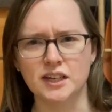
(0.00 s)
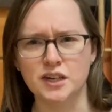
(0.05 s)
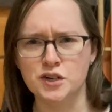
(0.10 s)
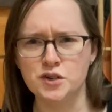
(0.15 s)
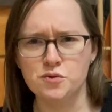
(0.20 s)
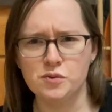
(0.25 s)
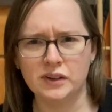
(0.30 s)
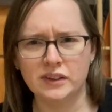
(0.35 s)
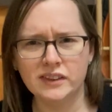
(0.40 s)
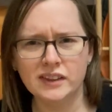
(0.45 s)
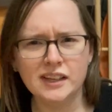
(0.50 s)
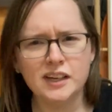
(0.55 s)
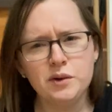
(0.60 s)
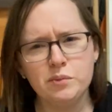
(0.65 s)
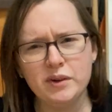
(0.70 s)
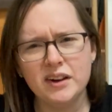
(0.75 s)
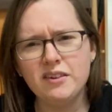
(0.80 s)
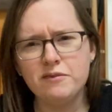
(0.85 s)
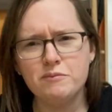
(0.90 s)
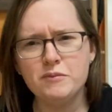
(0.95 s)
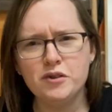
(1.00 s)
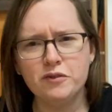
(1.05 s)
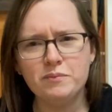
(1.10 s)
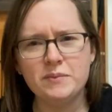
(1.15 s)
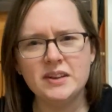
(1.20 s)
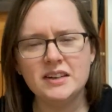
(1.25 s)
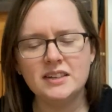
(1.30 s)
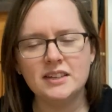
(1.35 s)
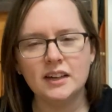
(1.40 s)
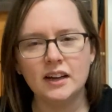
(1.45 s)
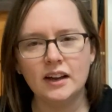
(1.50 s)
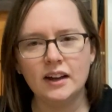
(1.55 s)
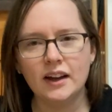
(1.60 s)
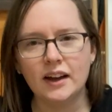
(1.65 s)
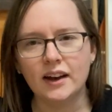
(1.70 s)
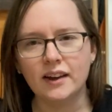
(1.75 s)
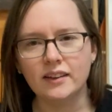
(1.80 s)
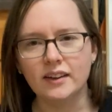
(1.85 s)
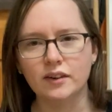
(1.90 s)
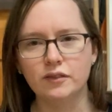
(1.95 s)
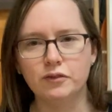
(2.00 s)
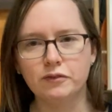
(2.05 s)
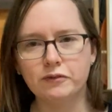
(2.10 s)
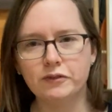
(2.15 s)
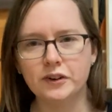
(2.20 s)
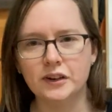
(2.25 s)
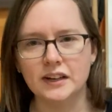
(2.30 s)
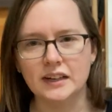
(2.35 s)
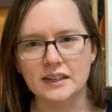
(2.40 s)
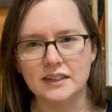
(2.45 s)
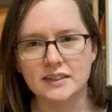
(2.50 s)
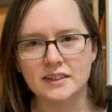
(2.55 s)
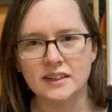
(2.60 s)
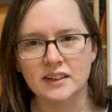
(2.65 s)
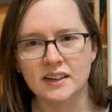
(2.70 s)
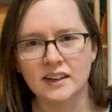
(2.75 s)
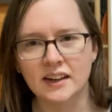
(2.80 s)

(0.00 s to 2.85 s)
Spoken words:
do a little bit of movement and then freeze,